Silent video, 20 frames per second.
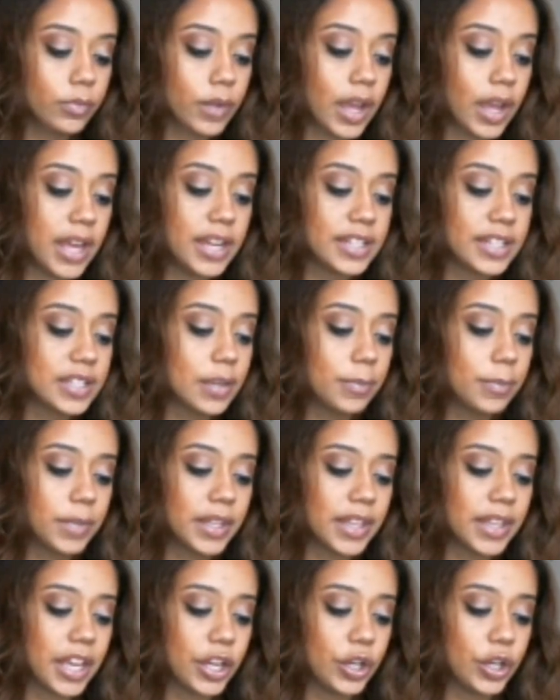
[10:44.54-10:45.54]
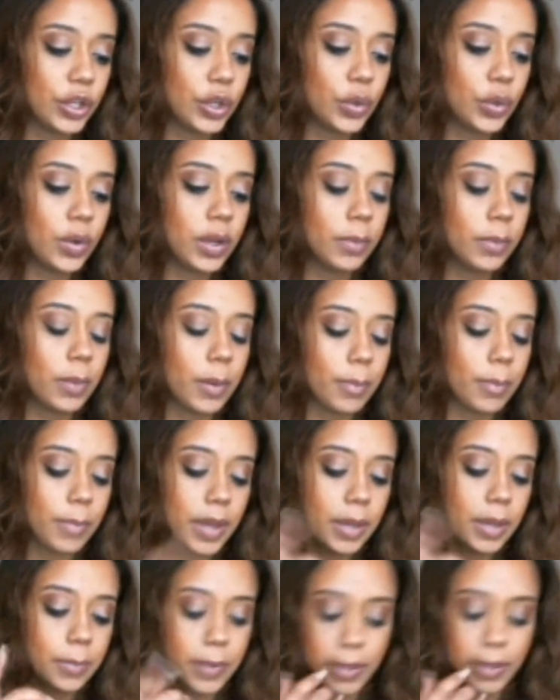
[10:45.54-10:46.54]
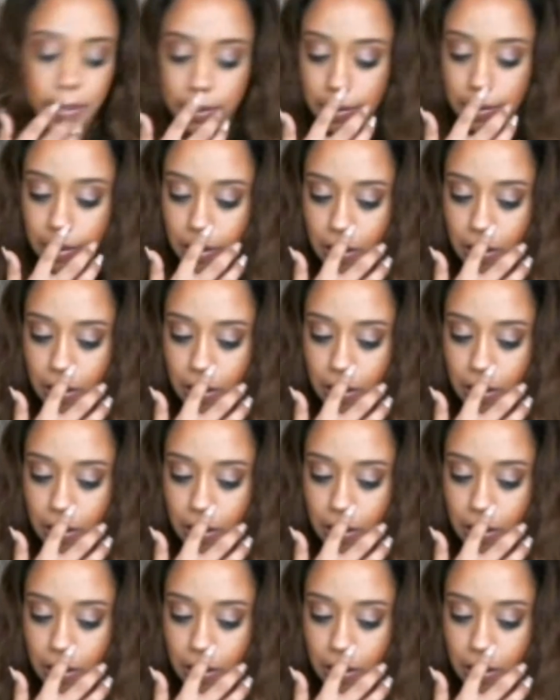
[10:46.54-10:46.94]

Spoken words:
And it's something that you're doing, but maybe